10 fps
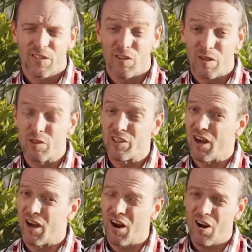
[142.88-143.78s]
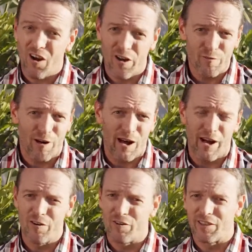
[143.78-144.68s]
So there was a lot of
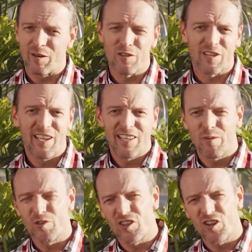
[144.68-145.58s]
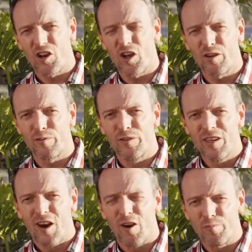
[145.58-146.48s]
hiring, there was a lot
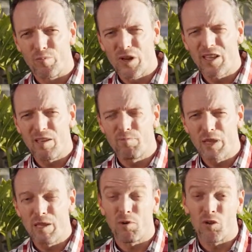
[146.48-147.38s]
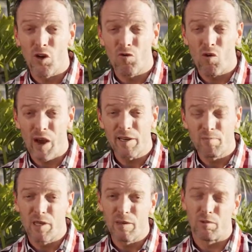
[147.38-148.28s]
of bringing people, the
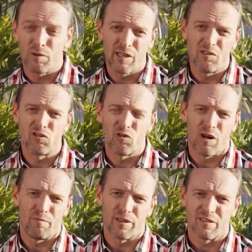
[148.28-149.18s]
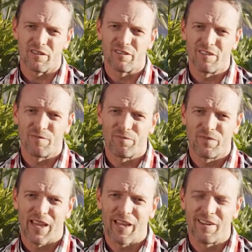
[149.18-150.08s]
right people into our business.
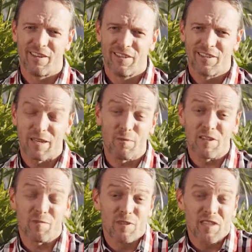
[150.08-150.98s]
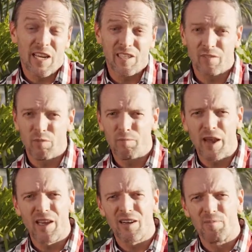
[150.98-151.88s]
And some of the mistakes that we
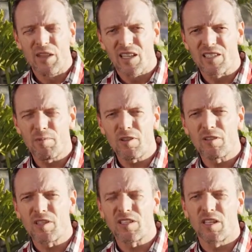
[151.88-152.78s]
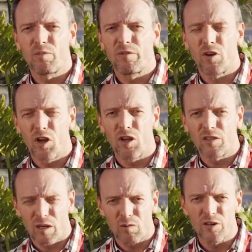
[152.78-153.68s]
made and some of the things that we've
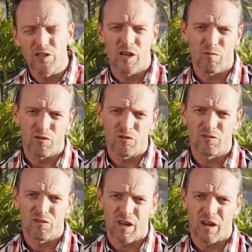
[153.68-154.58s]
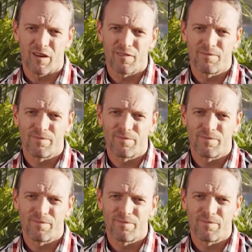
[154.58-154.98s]
learned, I want to share with you today.